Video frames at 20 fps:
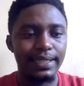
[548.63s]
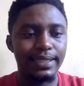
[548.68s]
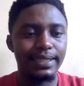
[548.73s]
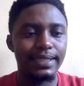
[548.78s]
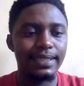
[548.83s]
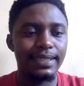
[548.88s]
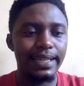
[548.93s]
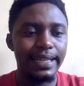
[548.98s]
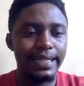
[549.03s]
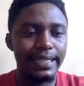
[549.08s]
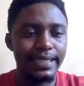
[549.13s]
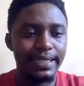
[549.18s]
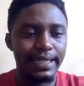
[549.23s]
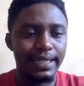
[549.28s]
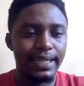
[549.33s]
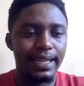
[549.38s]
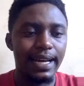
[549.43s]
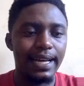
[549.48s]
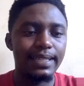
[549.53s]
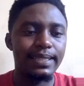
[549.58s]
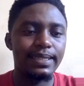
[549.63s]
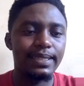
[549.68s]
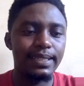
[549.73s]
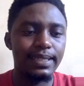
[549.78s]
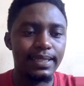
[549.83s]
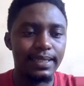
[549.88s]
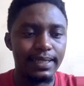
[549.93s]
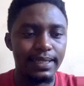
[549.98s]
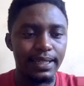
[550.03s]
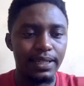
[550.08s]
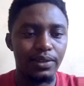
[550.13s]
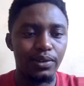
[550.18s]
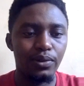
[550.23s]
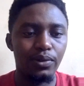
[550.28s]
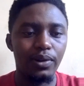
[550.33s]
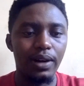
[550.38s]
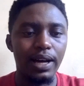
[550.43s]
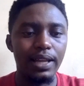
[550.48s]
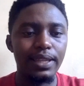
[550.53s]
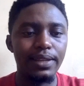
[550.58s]
incited, assisted,
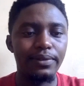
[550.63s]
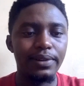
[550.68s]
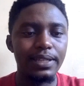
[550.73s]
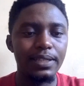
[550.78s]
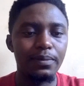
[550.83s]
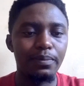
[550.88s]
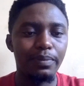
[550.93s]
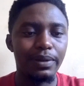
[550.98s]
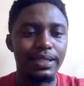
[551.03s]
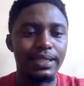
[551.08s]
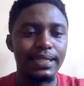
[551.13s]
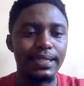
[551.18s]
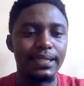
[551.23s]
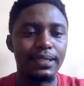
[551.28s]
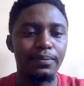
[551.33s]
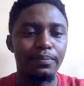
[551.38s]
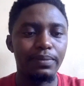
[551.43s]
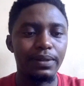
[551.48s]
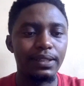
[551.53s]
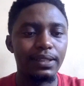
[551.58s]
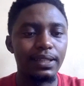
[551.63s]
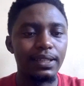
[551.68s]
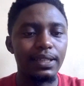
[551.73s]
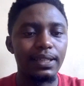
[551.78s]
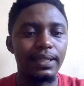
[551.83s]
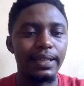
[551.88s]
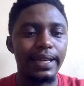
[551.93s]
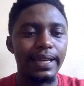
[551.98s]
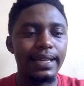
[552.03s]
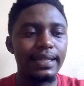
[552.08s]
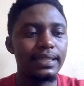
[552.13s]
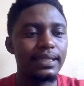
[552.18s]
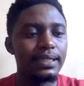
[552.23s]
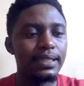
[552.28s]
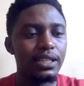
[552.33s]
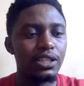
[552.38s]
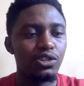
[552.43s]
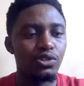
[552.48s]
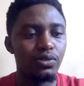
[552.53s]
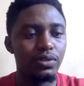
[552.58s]
or otherwise participated in
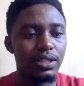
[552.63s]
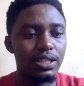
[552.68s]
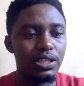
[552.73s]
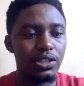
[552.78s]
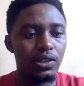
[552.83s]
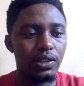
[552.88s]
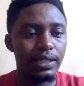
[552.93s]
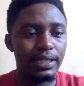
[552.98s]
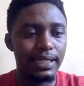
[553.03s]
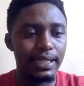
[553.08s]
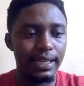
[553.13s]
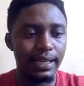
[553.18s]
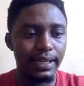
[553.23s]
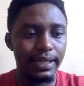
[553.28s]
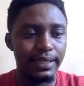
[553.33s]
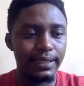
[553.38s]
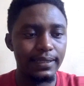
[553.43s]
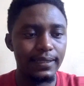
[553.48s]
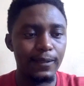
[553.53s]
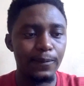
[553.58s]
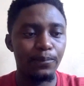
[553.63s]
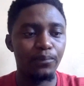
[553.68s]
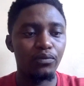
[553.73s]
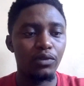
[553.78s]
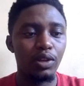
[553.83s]
extrajudicial killings,